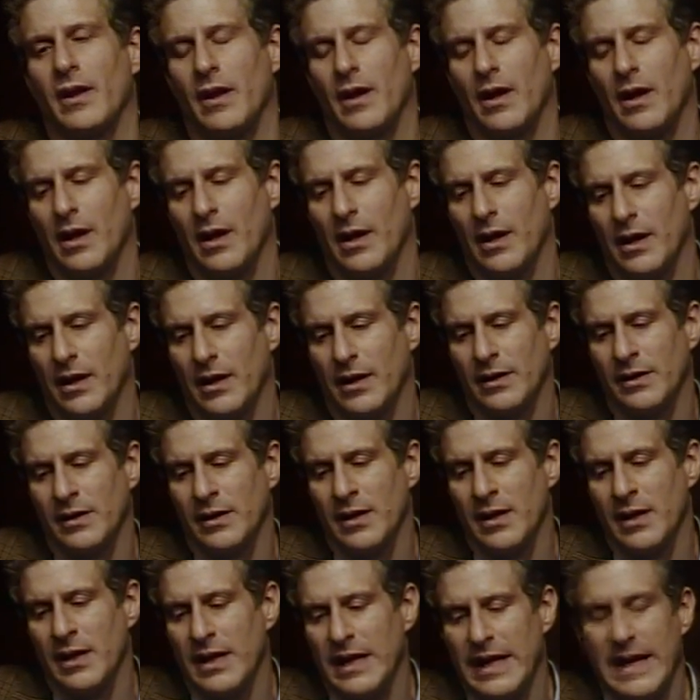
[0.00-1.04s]
uh,
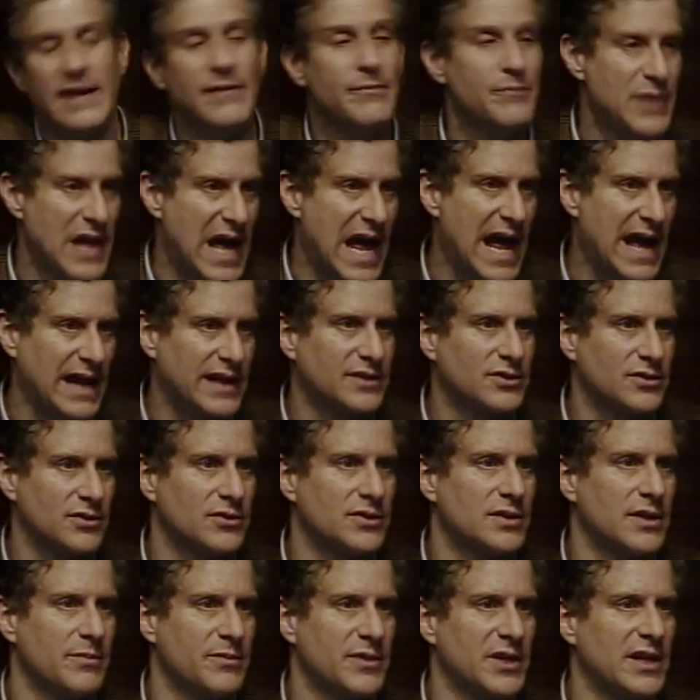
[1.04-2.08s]
impact or
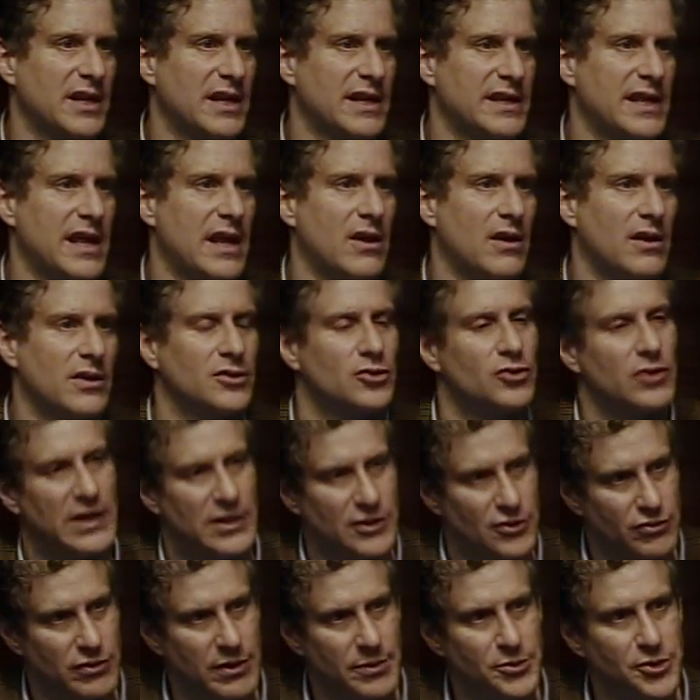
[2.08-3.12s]
something like that on
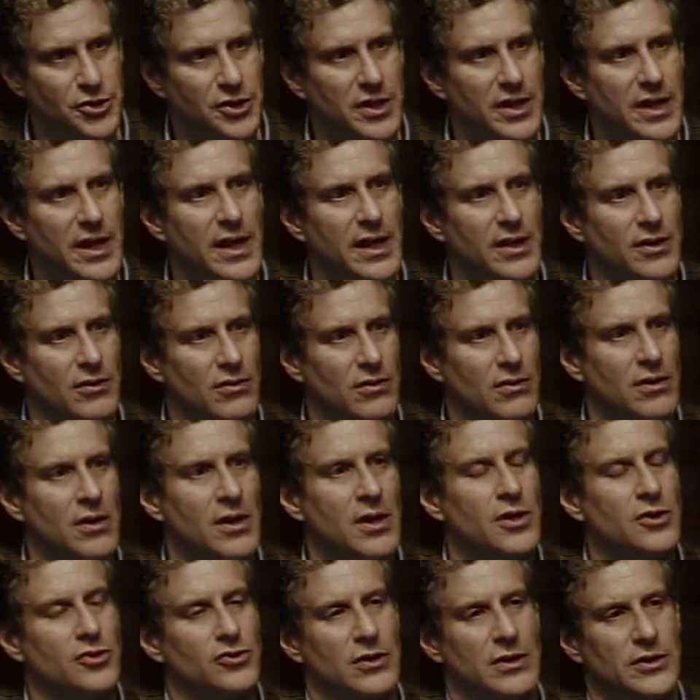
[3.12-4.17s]
transcription or
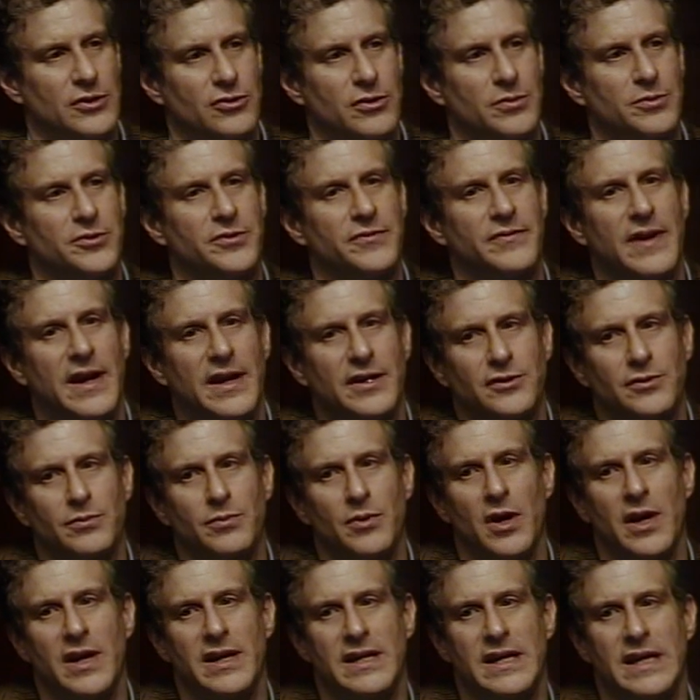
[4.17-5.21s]
transcription factor
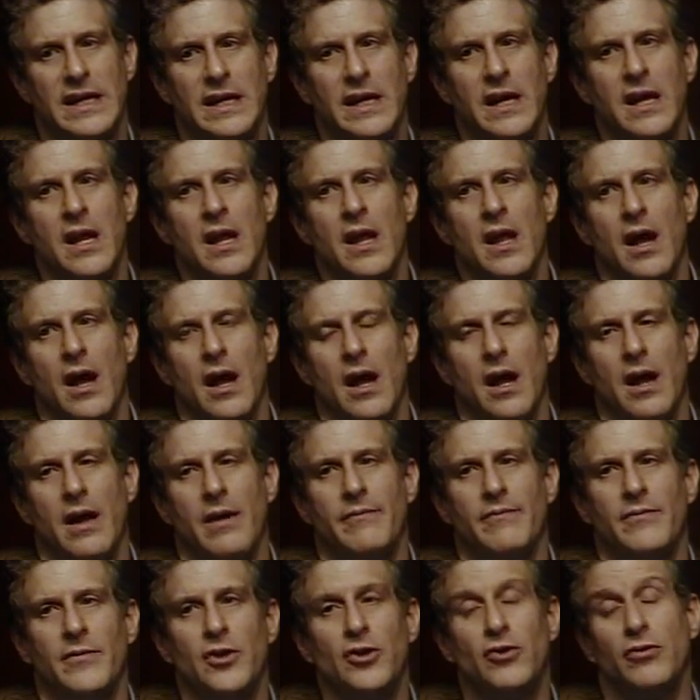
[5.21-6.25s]
binding.
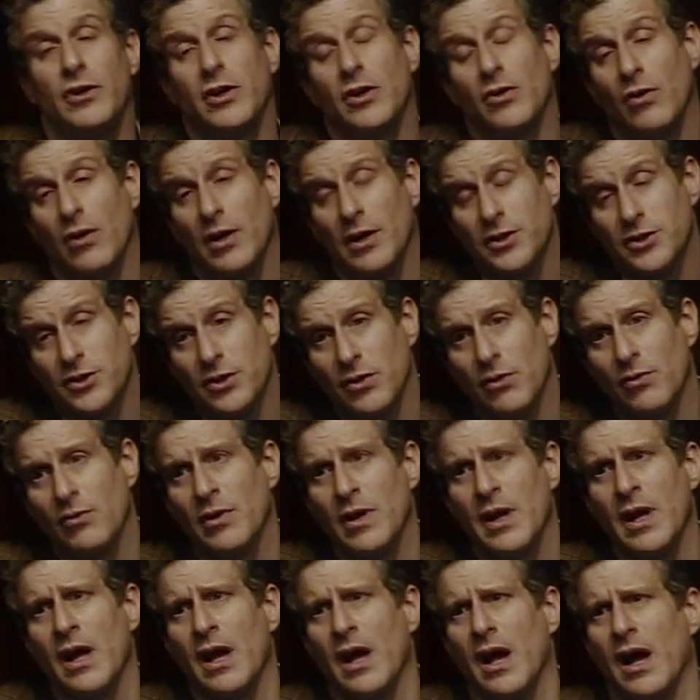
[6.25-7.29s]
Um, you can also
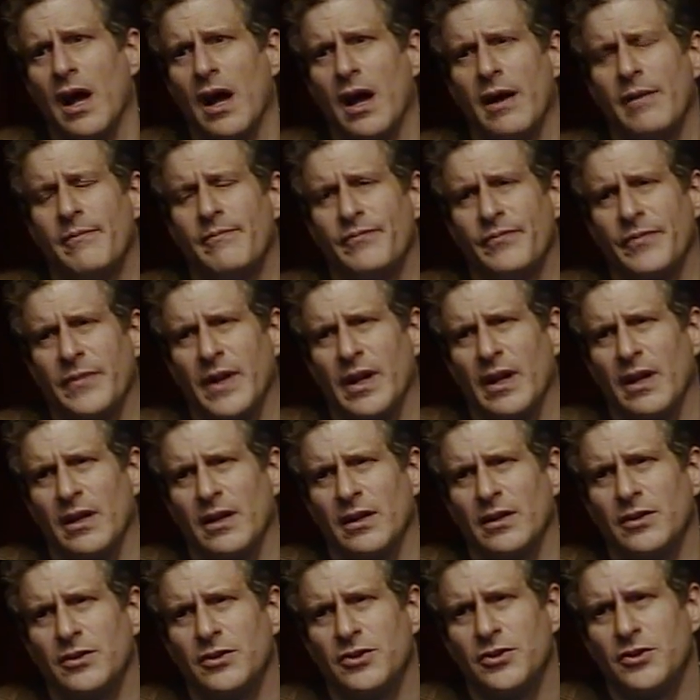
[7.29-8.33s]
um,
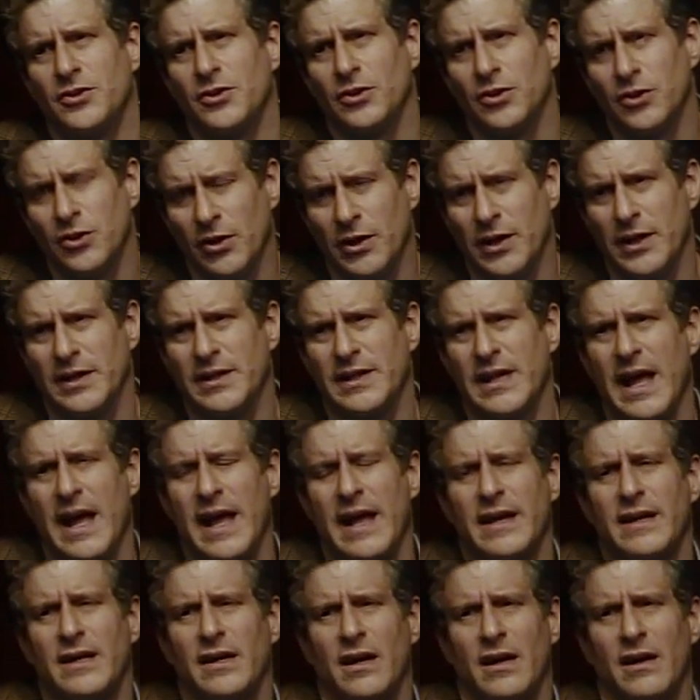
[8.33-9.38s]
look at
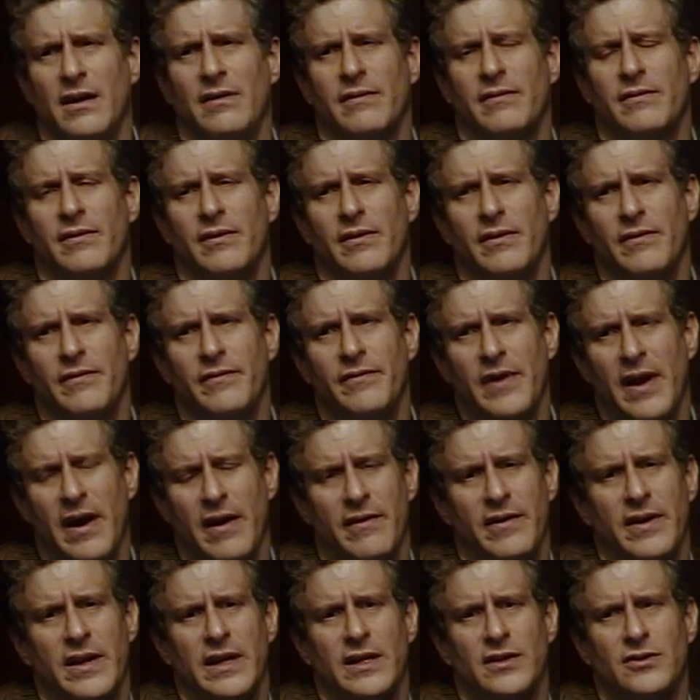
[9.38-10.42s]
that uh,
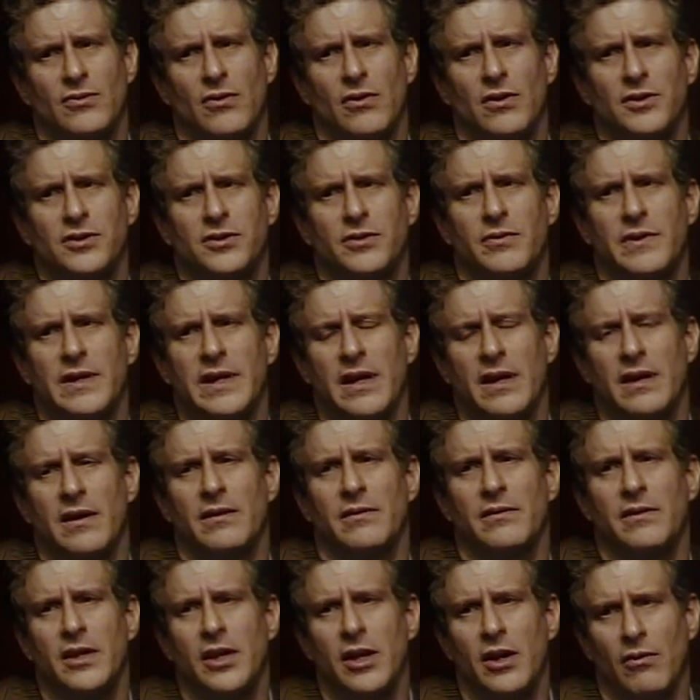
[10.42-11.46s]
variant also in a
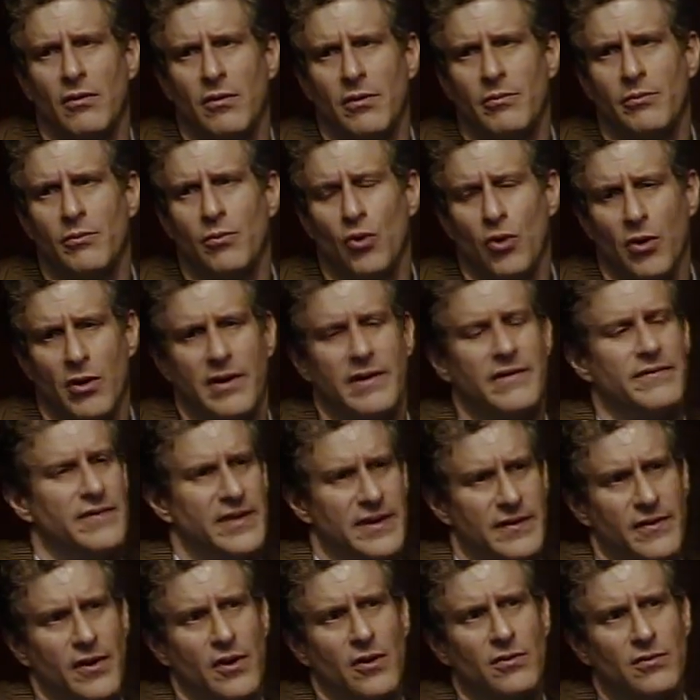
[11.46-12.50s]
you know more in
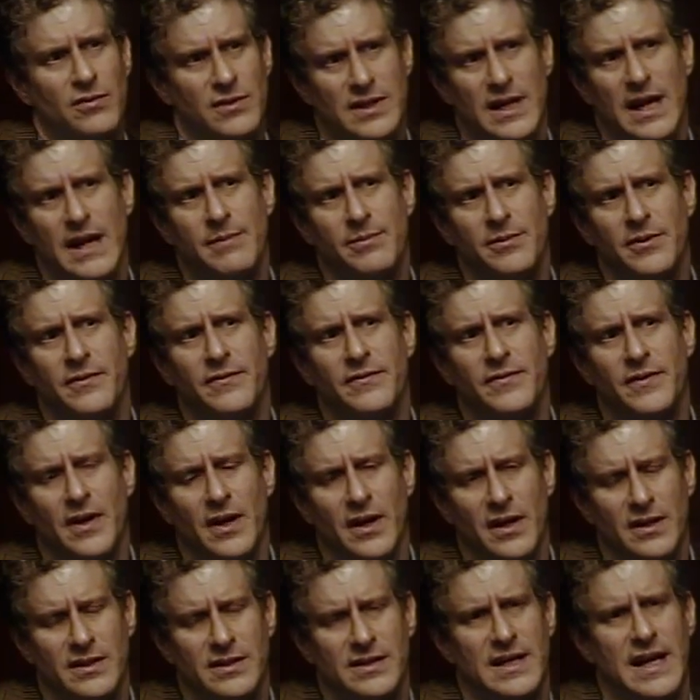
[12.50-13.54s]
vivo type of
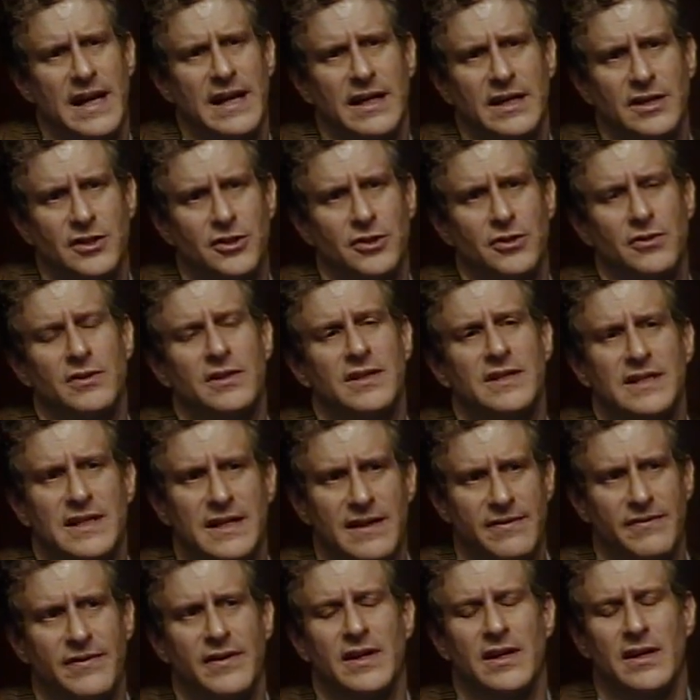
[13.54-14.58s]
uh, setting too to see
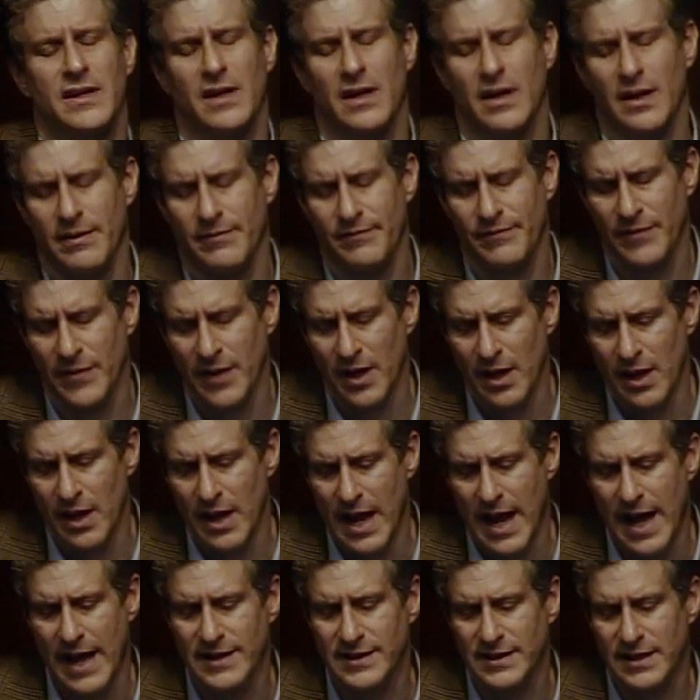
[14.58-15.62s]
if it um,
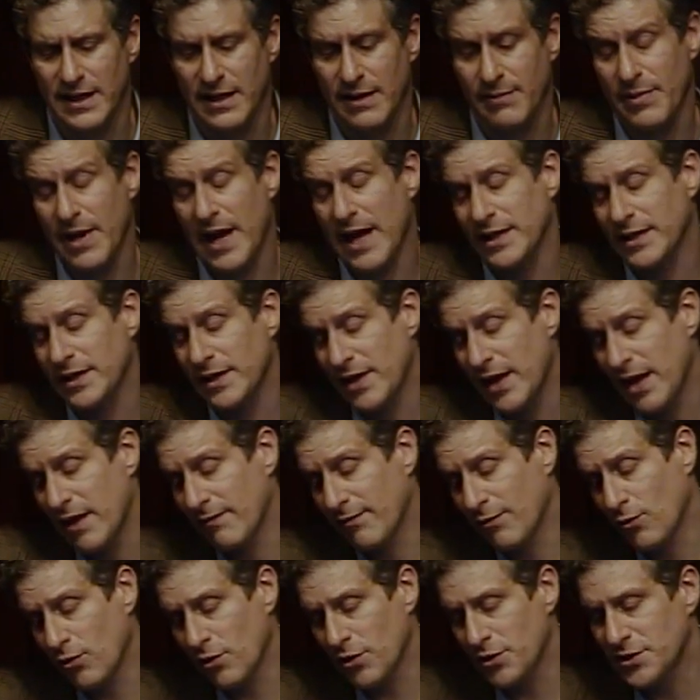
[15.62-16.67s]
has any impact. And then
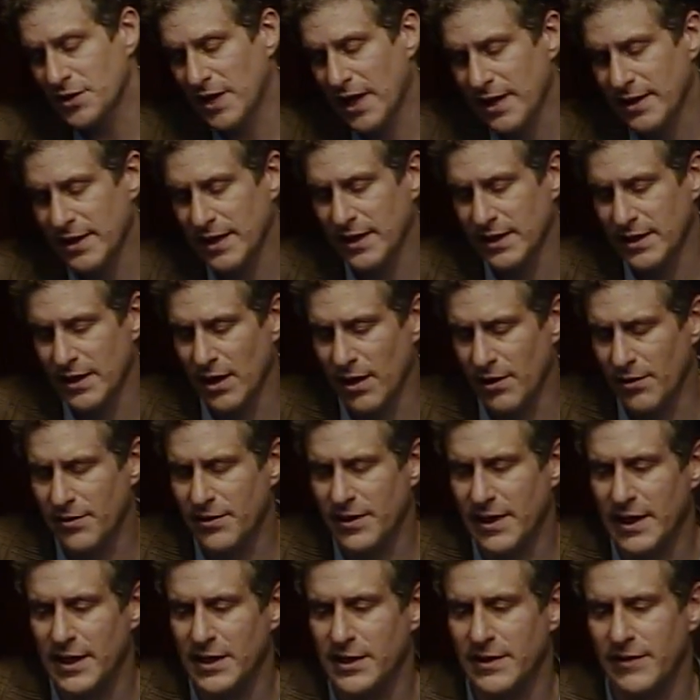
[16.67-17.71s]
of course I think the other
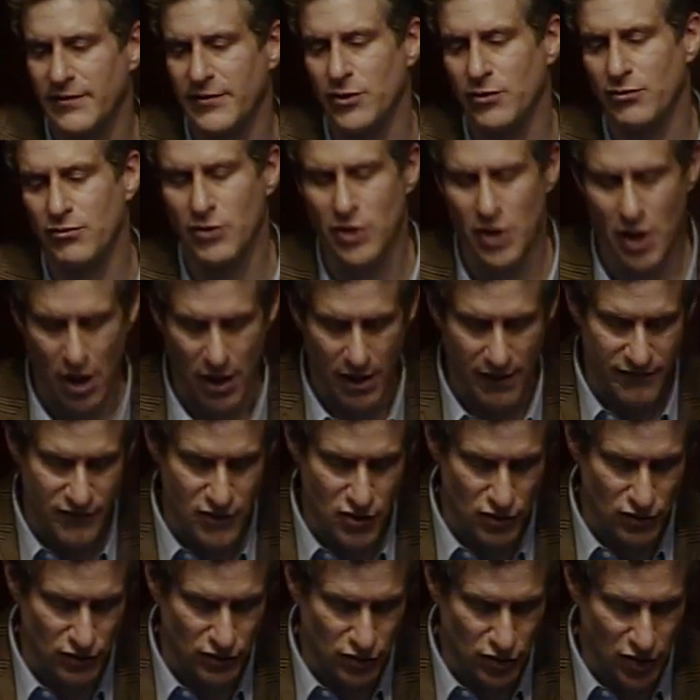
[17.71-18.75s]
thing is if you know if
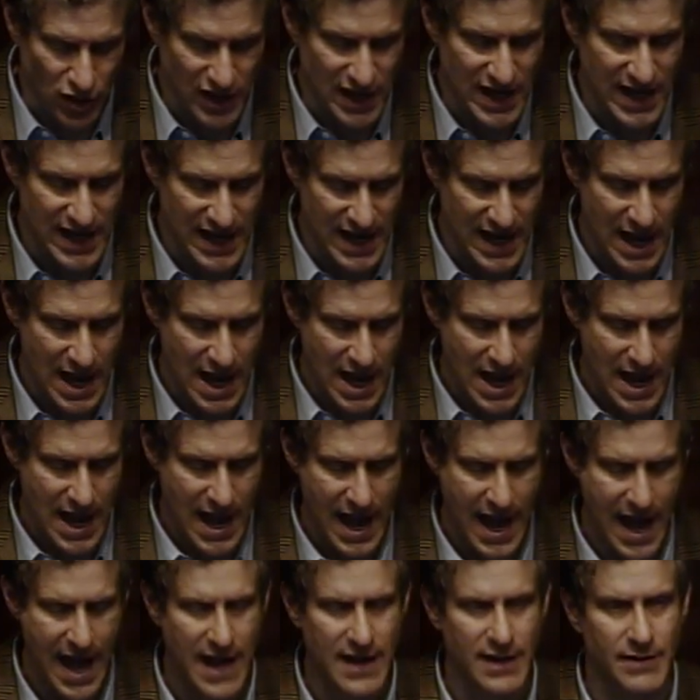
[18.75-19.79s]
you're looking
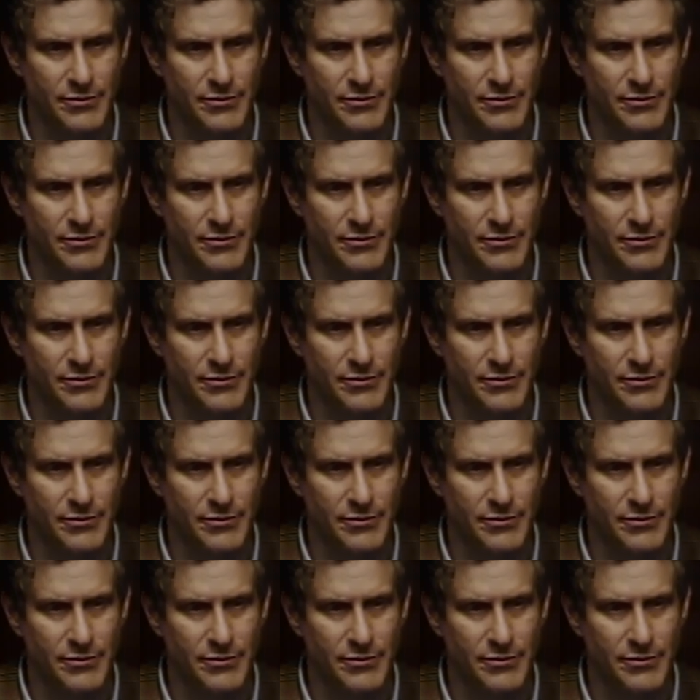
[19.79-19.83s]
at a